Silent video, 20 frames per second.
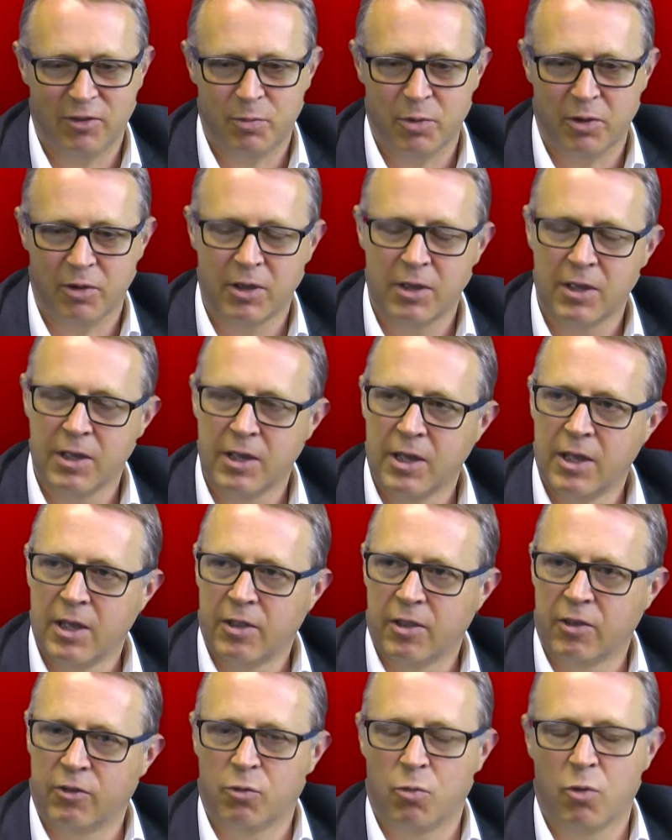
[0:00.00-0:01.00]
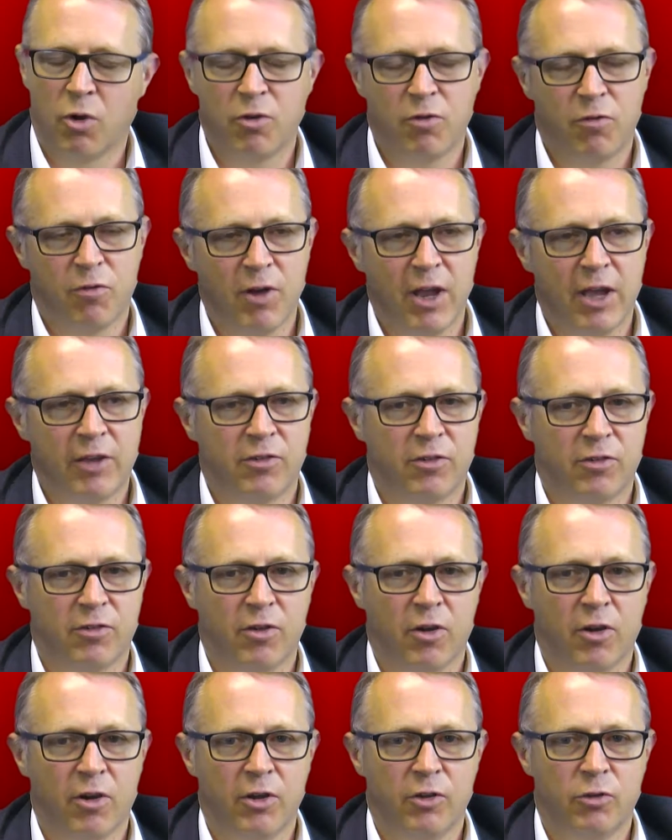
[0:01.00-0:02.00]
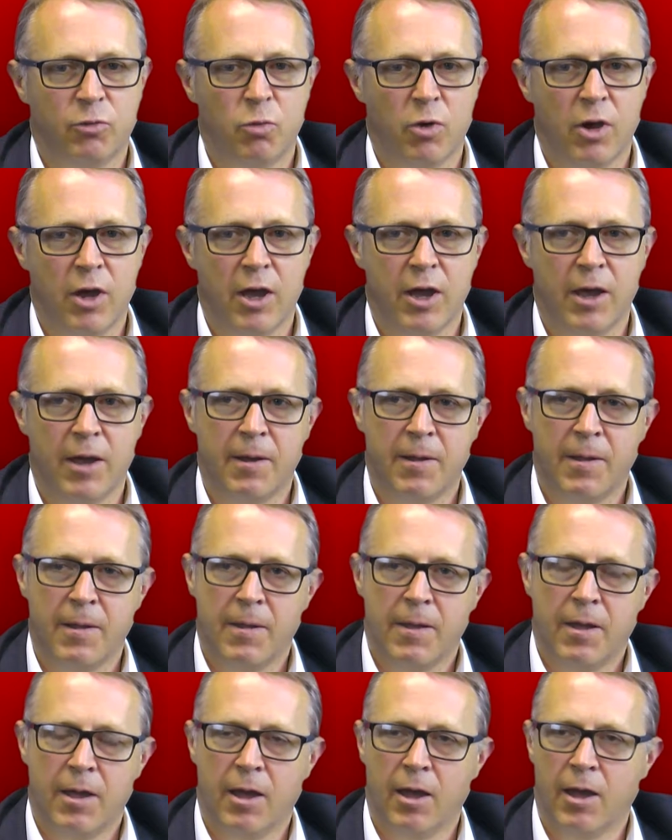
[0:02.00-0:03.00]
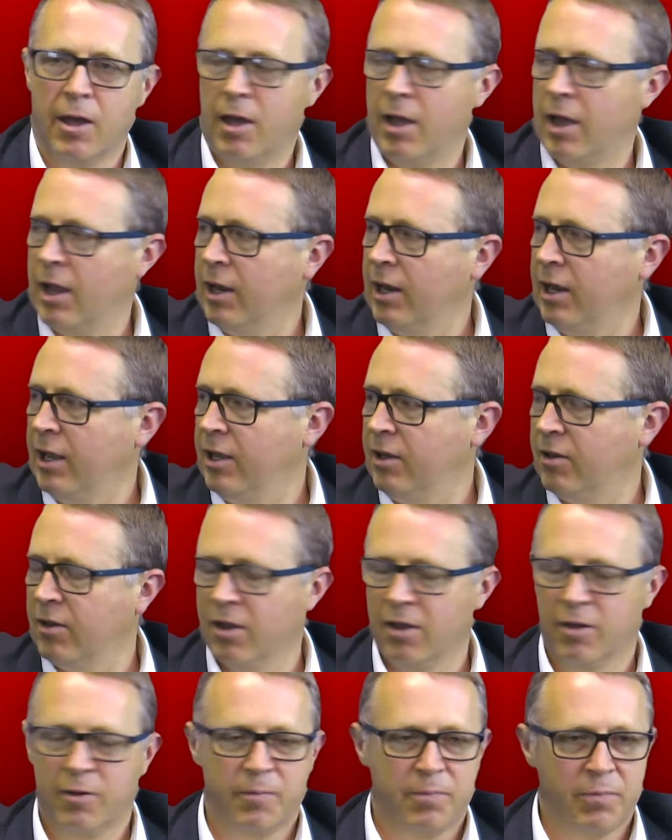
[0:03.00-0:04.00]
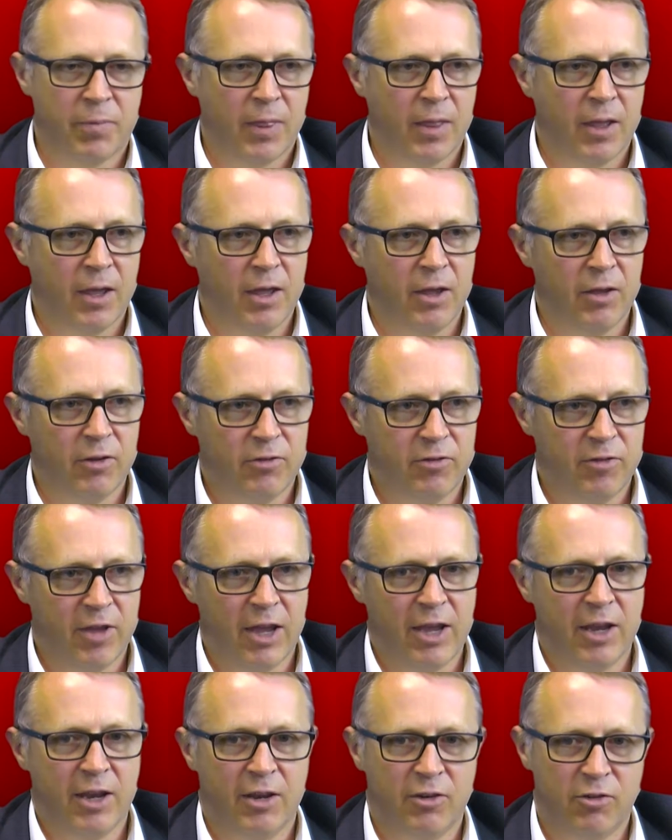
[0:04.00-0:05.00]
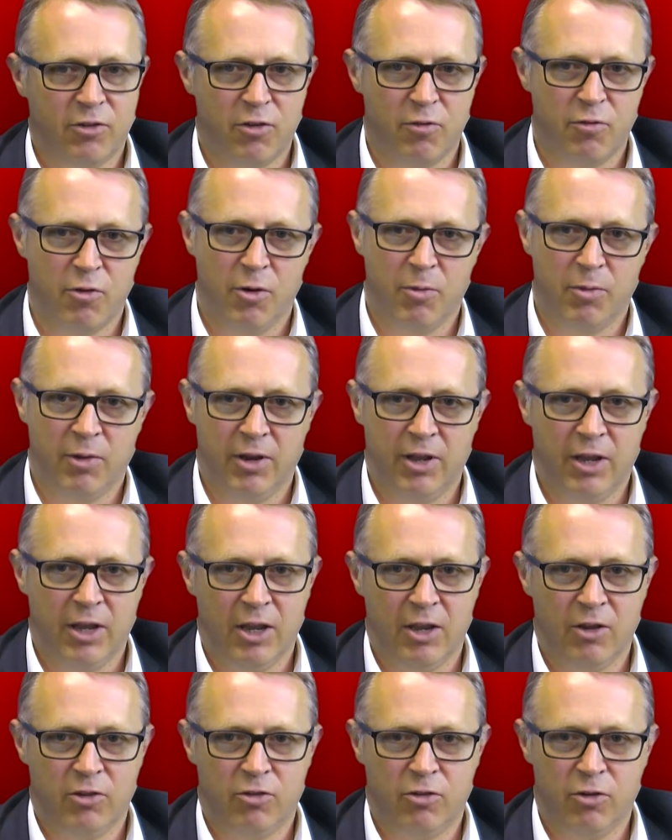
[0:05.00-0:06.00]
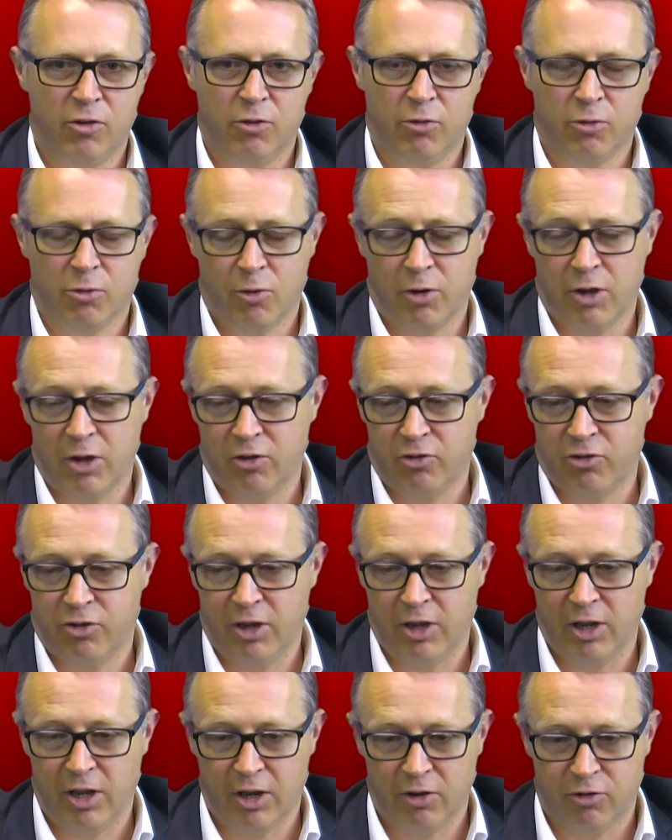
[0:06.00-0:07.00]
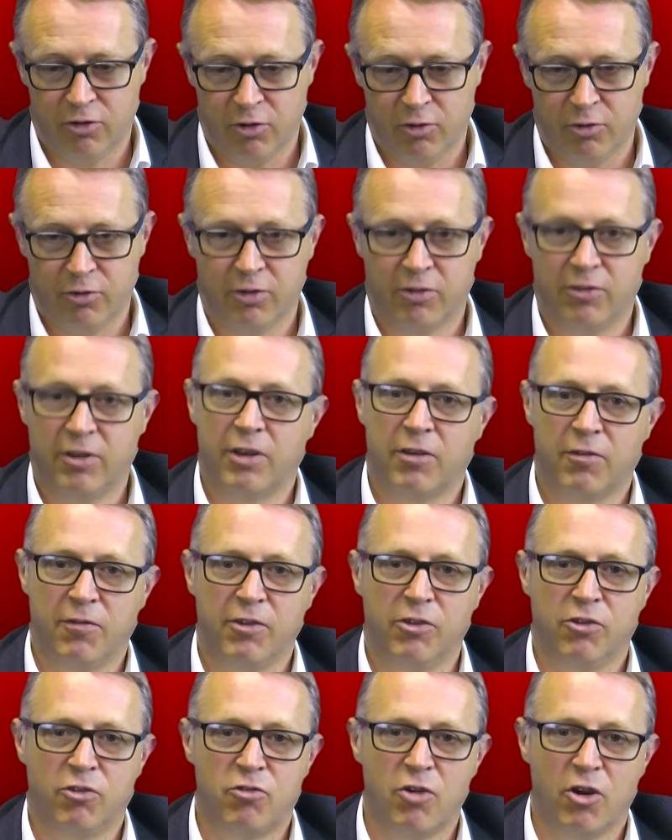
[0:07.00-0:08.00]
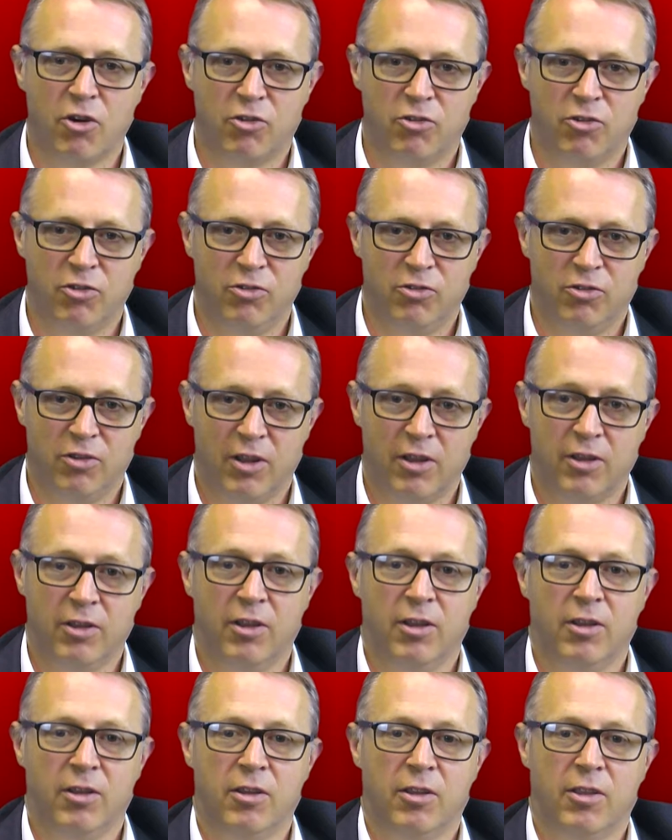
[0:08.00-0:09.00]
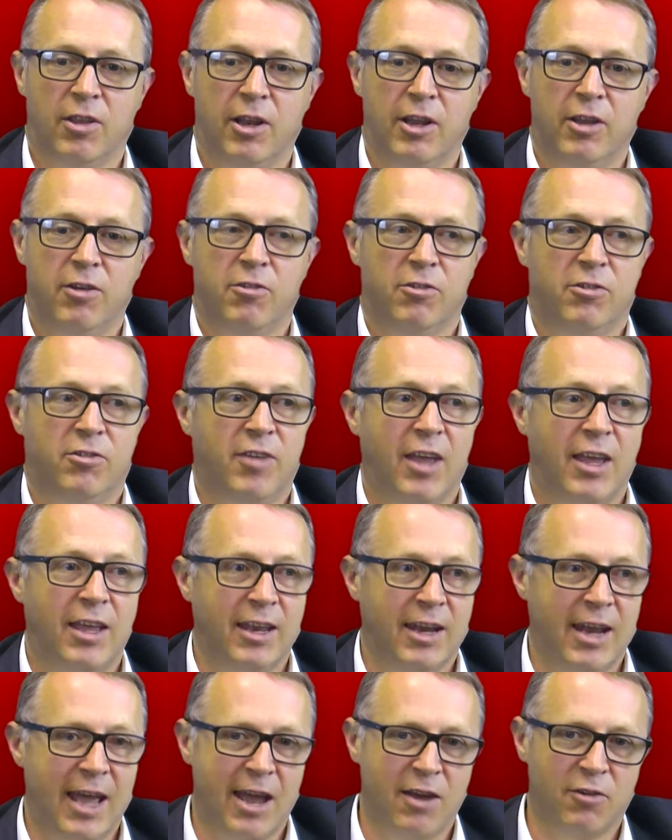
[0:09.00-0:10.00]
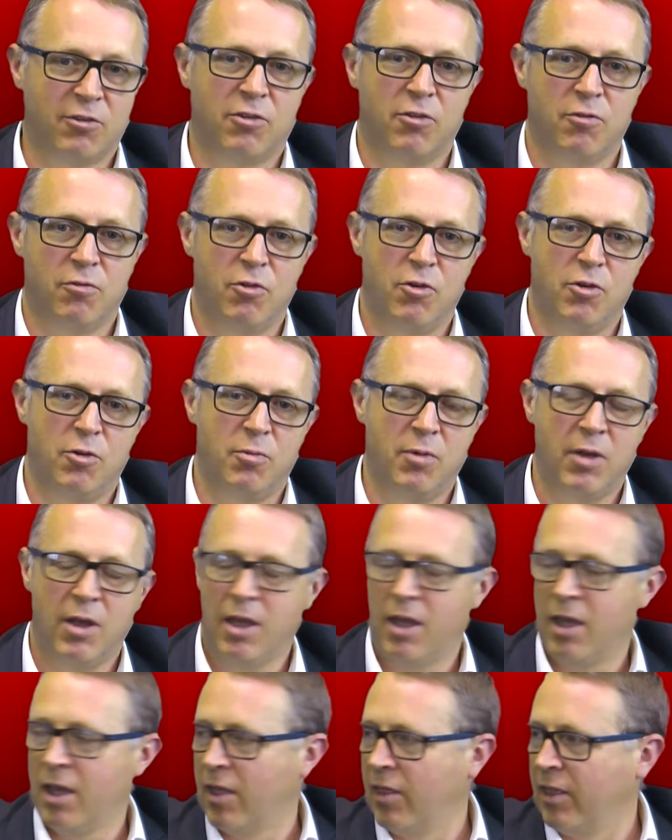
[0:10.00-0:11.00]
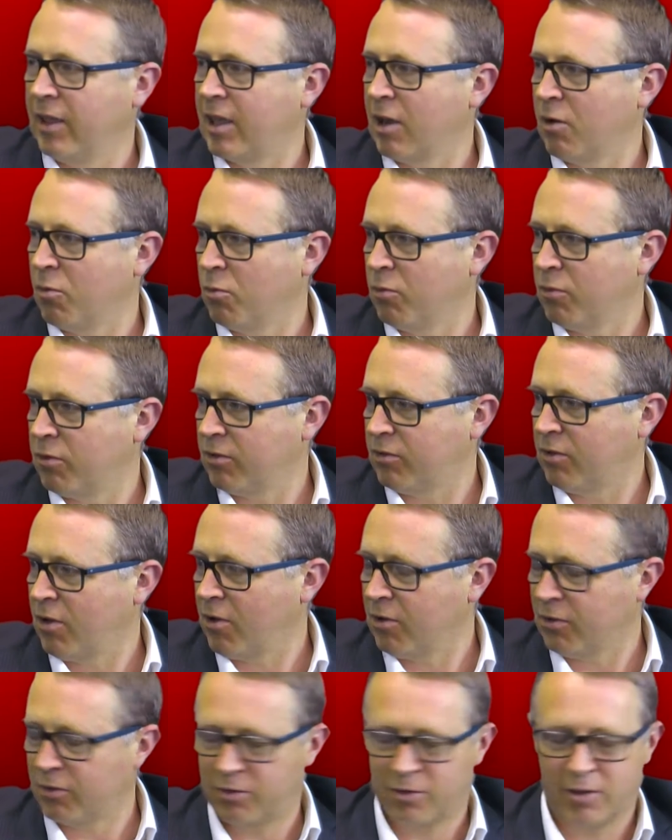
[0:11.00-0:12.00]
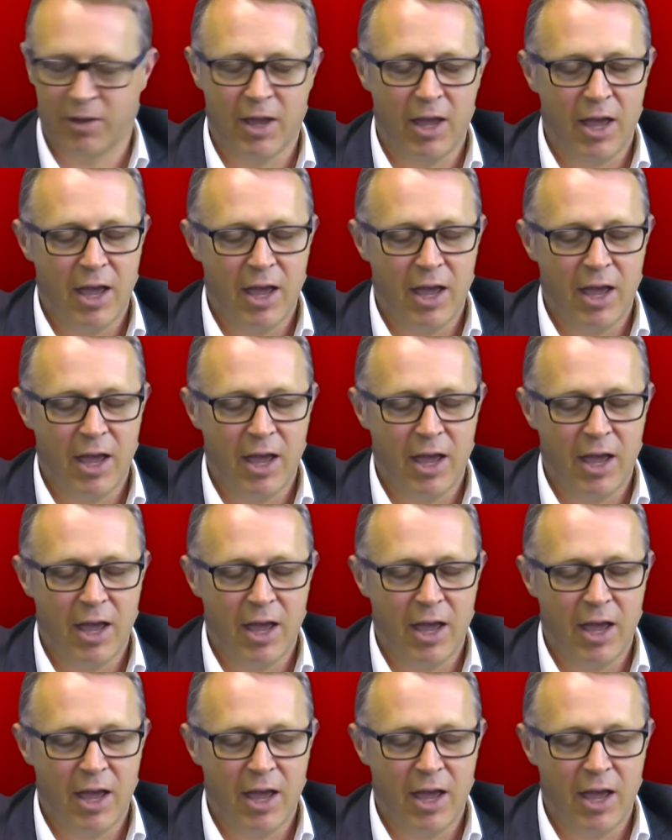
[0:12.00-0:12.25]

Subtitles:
But there's a wonderful exercise where a leader is taken into the room and he or she issues a set of instructions, and then the leader is taken out of the room and they get on with the task.